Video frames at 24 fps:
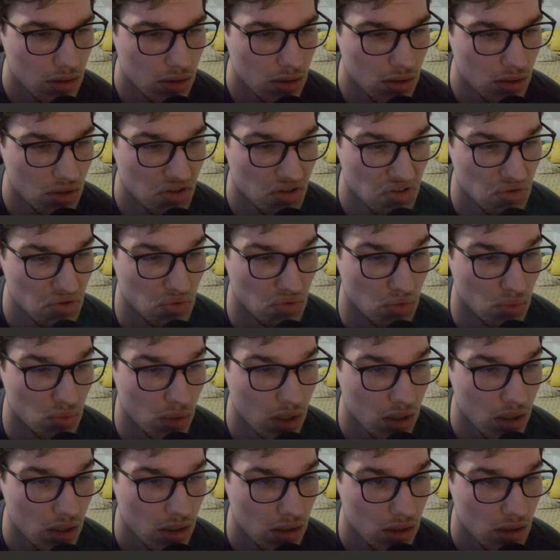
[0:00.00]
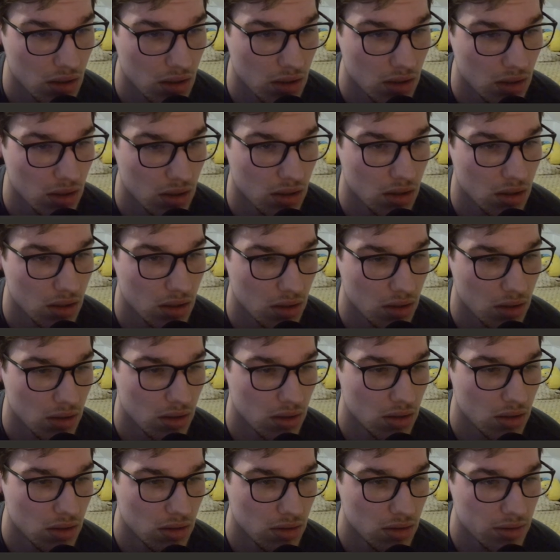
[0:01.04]
Ew.
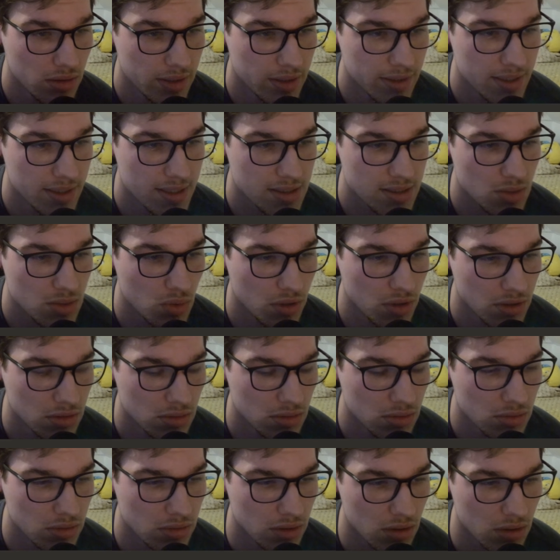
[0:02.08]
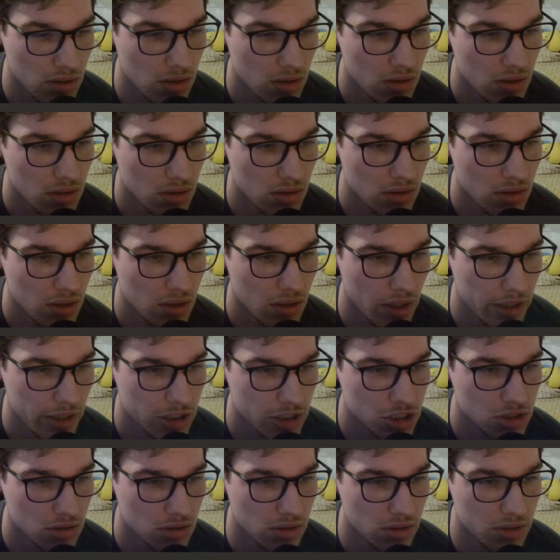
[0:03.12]
Yeah, that's quite annoying,
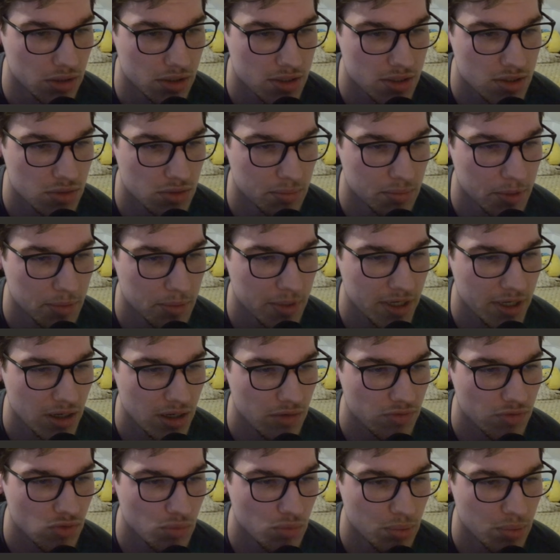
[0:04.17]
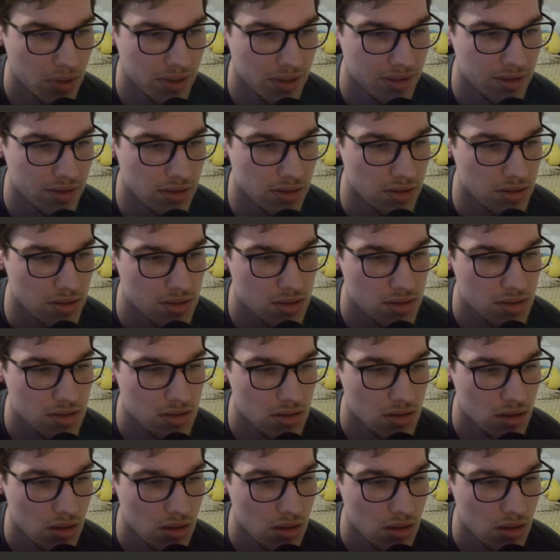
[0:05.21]
actually. So maybe I have to play this.